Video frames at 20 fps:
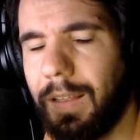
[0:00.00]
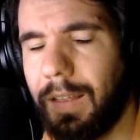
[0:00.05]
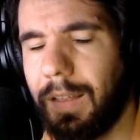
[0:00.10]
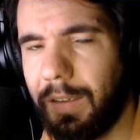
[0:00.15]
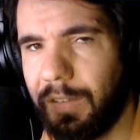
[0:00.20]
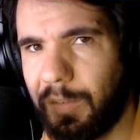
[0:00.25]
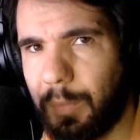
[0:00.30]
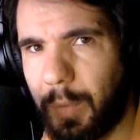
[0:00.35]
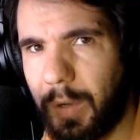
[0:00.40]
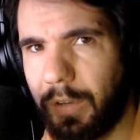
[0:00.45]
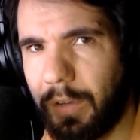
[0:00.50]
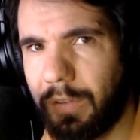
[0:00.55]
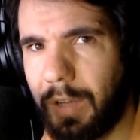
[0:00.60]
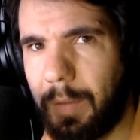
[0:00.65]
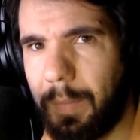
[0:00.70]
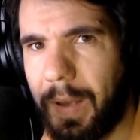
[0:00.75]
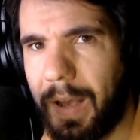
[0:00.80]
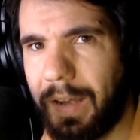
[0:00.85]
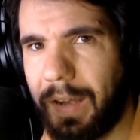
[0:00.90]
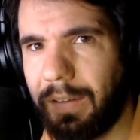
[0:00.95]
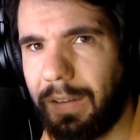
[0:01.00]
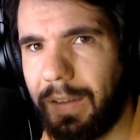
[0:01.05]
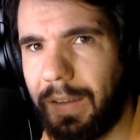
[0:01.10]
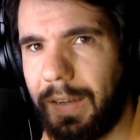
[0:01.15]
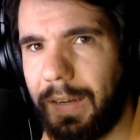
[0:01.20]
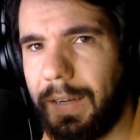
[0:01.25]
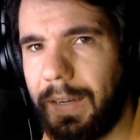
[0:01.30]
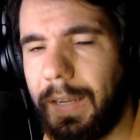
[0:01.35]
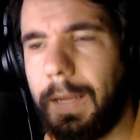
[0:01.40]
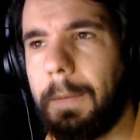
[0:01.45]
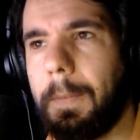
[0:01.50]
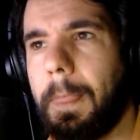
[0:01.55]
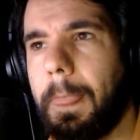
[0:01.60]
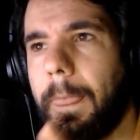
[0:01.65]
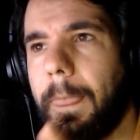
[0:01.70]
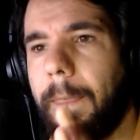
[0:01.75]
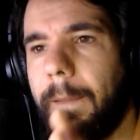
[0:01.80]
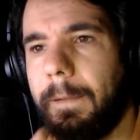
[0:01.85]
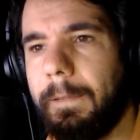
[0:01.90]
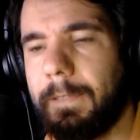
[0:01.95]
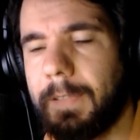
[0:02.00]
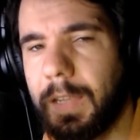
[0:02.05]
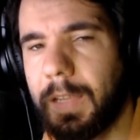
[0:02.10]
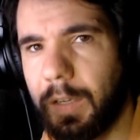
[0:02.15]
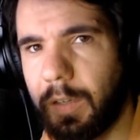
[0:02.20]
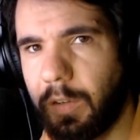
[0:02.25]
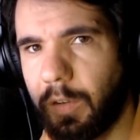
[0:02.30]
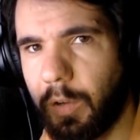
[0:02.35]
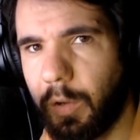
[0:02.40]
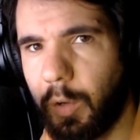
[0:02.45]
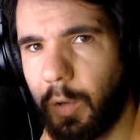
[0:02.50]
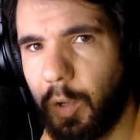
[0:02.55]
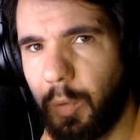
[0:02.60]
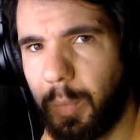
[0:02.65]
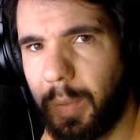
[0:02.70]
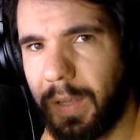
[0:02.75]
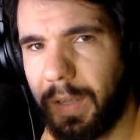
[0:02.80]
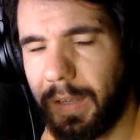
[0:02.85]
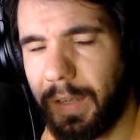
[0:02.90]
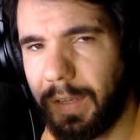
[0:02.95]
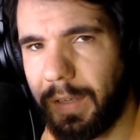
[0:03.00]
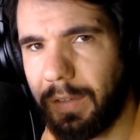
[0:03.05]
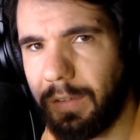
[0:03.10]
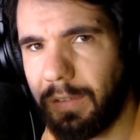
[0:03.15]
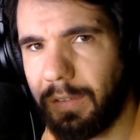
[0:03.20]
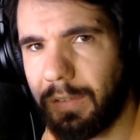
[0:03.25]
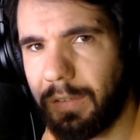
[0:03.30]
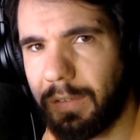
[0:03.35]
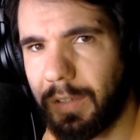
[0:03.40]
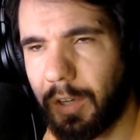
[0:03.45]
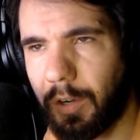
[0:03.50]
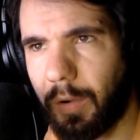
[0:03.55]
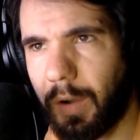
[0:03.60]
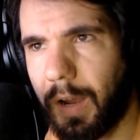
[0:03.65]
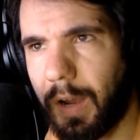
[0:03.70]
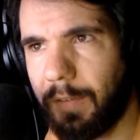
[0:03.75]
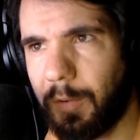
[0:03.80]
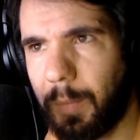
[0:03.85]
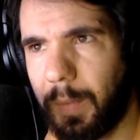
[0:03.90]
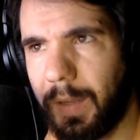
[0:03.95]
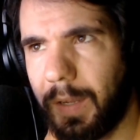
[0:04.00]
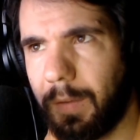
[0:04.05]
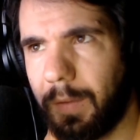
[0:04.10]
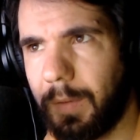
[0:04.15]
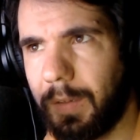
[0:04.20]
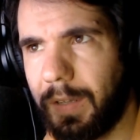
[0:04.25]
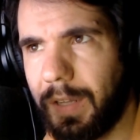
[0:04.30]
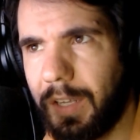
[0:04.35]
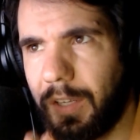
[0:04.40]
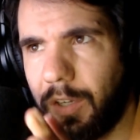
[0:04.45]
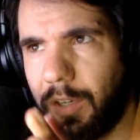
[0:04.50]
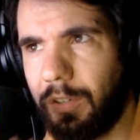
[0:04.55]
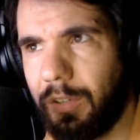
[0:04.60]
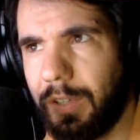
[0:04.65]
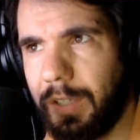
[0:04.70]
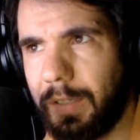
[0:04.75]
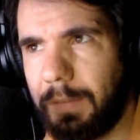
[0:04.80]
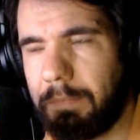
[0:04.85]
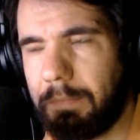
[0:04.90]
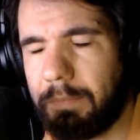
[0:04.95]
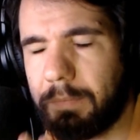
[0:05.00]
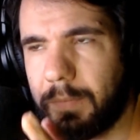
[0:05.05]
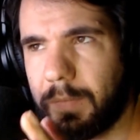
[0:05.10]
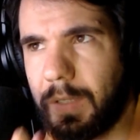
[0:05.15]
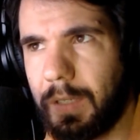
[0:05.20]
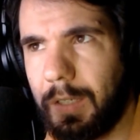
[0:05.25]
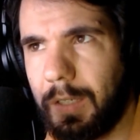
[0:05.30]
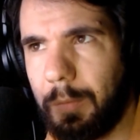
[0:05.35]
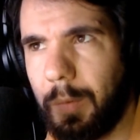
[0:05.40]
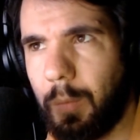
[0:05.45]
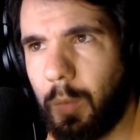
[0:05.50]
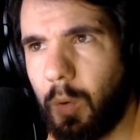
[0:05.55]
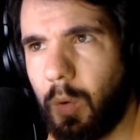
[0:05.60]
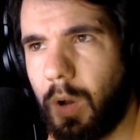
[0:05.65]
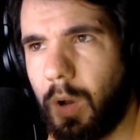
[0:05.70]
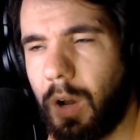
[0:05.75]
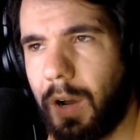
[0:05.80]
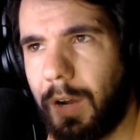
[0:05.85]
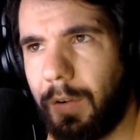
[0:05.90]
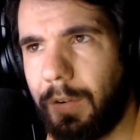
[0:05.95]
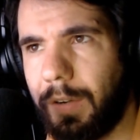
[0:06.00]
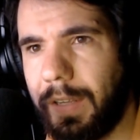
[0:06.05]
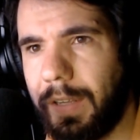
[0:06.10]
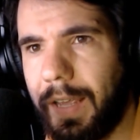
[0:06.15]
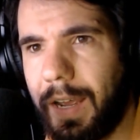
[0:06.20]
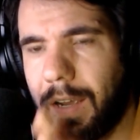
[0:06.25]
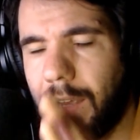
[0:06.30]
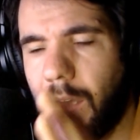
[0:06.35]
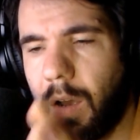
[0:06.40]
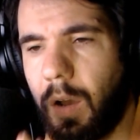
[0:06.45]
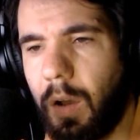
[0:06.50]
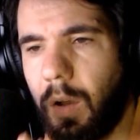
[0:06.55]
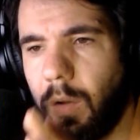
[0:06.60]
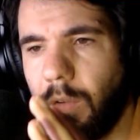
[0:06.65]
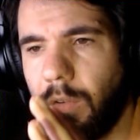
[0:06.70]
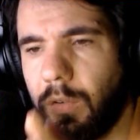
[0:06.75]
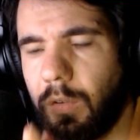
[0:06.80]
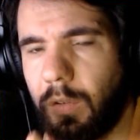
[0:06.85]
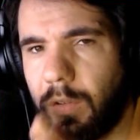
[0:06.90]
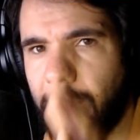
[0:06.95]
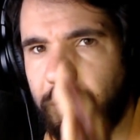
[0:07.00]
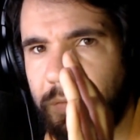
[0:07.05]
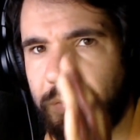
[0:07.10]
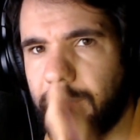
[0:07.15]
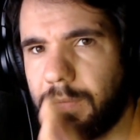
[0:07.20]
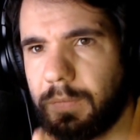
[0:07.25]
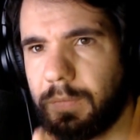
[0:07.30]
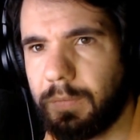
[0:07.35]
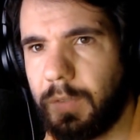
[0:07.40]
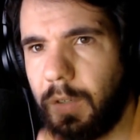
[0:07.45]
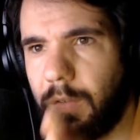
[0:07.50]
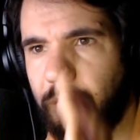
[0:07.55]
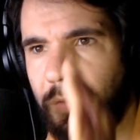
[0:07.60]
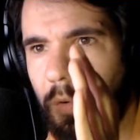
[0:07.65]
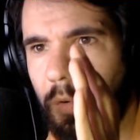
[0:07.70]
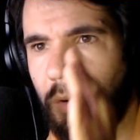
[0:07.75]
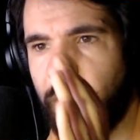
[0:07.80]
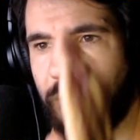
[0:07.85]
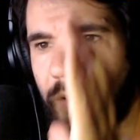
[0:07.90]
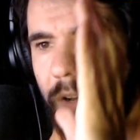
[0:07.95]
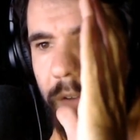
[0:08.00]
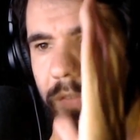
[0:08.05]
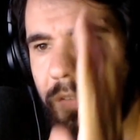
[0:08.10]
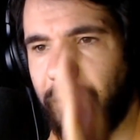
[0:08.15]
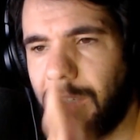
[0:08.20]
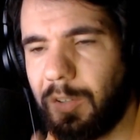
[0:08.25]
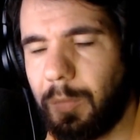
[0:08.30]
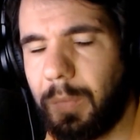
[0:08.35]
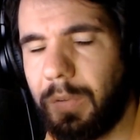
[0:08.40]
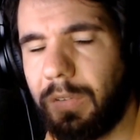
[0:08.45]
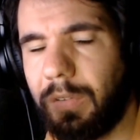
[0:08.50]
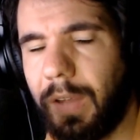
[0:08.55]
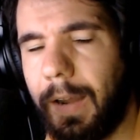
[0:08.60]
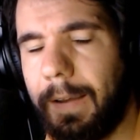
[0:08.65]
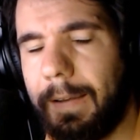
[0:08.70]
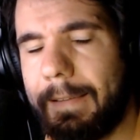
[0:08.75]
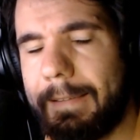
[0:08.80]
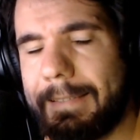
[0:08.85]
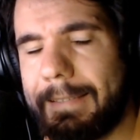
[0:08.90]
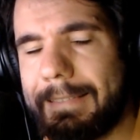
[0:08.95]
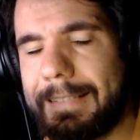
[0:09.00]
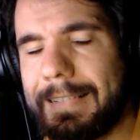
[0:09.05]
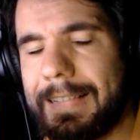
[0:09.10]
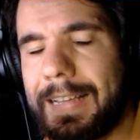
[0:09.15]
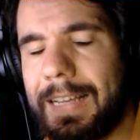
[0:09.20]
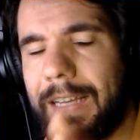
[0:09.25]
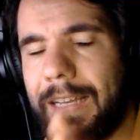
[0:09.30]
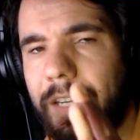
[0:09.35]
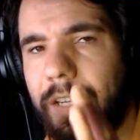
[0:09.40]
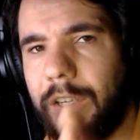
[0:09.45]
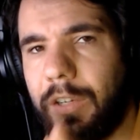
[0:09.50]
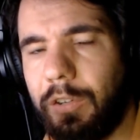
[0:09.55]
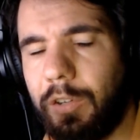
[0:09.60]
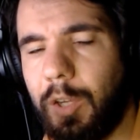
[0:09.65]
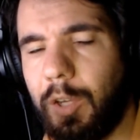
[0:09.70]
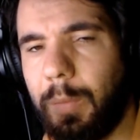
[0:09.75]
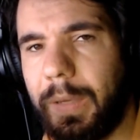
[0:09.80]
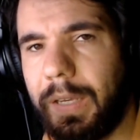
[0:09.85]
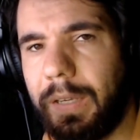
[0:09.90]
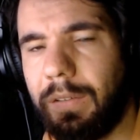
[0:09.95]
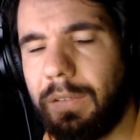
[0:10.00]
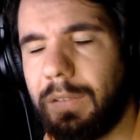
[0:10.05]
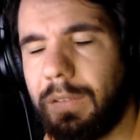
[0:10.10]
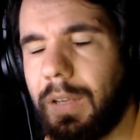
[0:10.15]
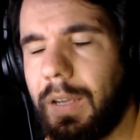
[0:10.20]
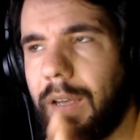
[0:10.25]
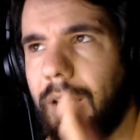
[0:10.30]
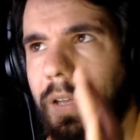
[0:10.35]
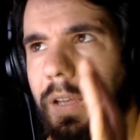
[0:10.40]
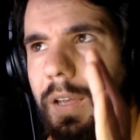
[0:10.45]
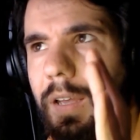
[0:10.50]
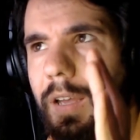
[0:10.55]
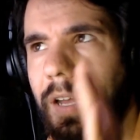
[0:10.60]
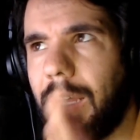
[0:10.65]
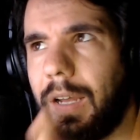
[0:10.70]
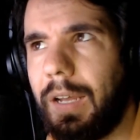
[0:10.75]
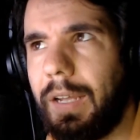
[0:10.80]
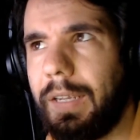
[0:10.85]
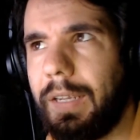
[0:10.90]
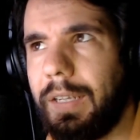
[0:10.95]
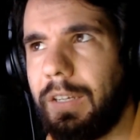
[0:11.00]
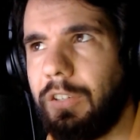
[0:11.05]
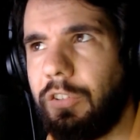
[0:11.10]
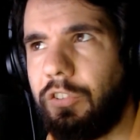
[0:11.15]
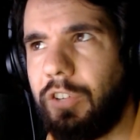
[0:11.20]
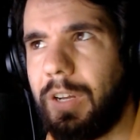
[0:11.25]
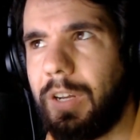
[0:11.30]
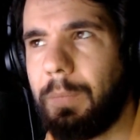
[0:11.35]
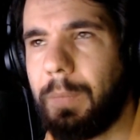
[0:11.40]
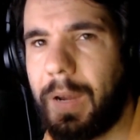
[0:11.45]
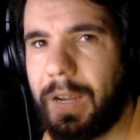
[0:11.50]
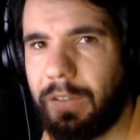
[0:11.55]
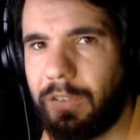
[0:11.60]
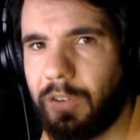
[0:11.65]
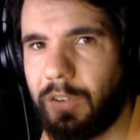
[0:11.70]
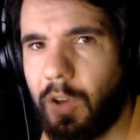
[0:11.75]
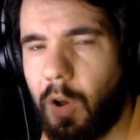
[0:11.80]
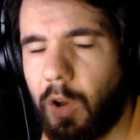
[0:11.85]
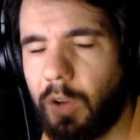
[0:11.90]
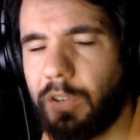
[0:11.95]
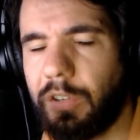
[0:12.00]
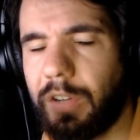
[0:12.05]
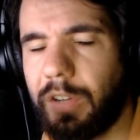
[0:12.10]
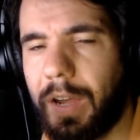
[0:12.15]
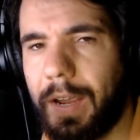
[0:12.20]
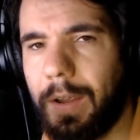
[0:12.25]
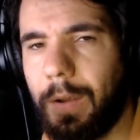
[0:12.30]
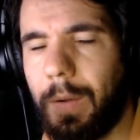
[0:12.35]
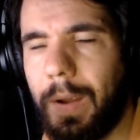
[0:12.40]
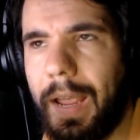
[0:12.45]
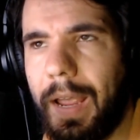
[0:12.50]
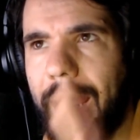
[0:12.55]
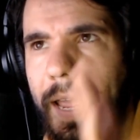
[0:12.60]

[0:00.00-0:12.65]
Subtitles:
Espresso martini, 2 beers, craft beer, where they're usually a little bit more higher on the alcohol, sort of 4, 5, 6%. 2 beers, a gin-based cocktail,